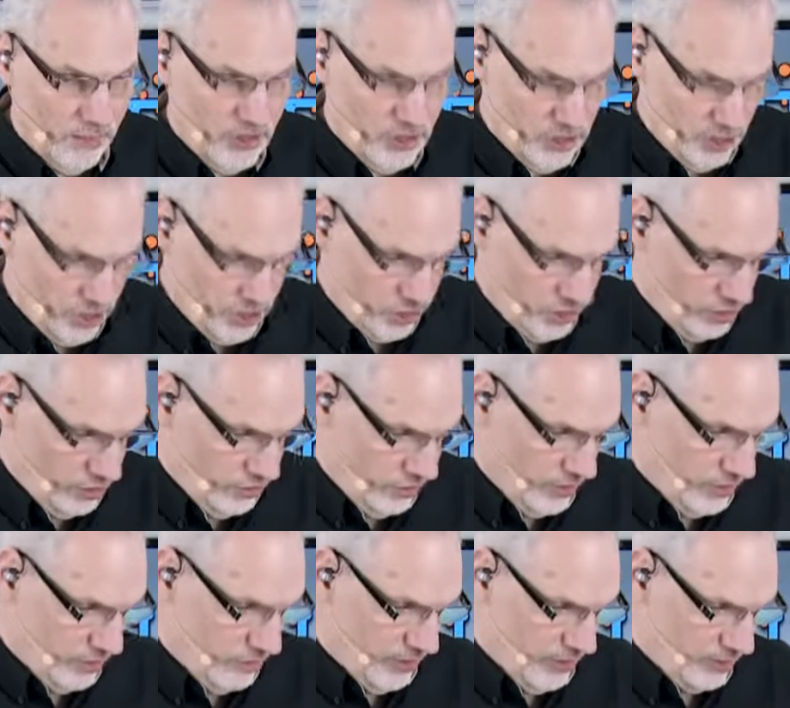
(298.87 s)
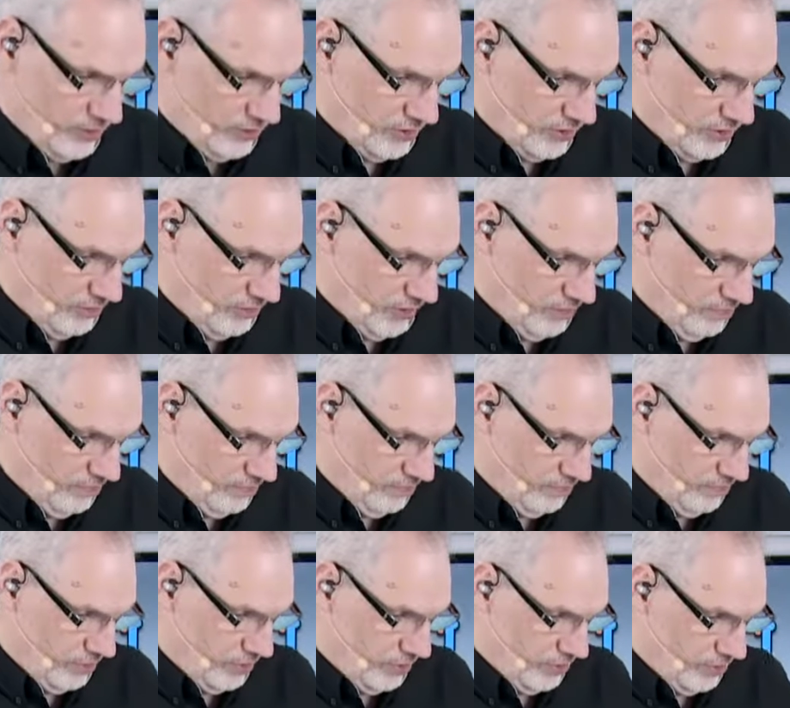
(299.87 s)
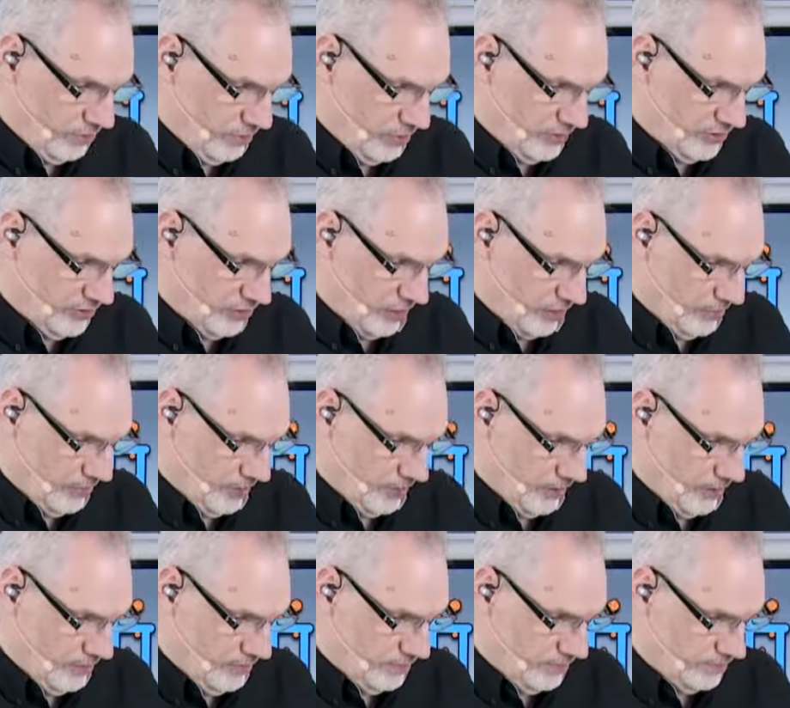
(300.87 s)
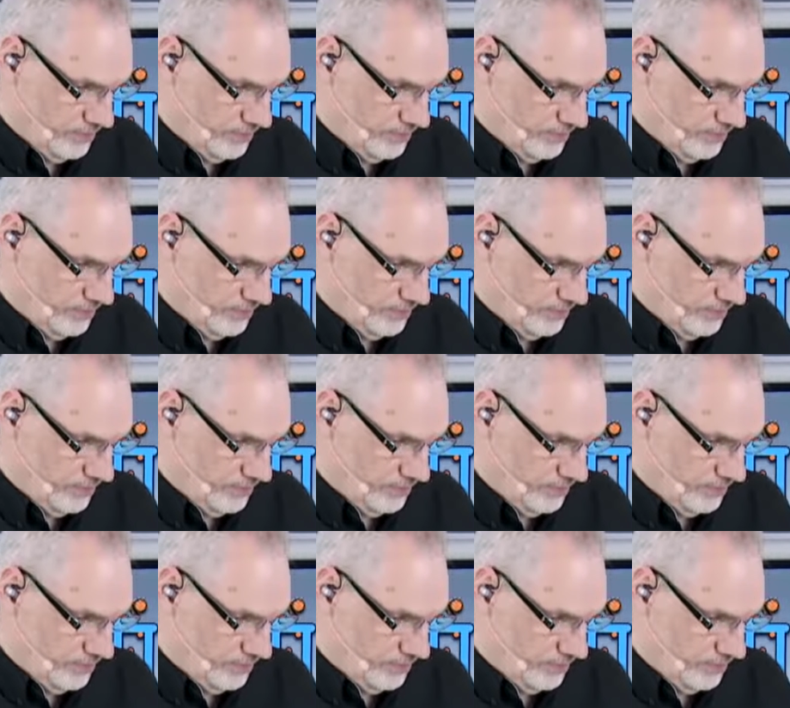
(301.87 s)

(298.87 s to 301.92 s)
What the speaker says: me show you a bit. So let me pull this up here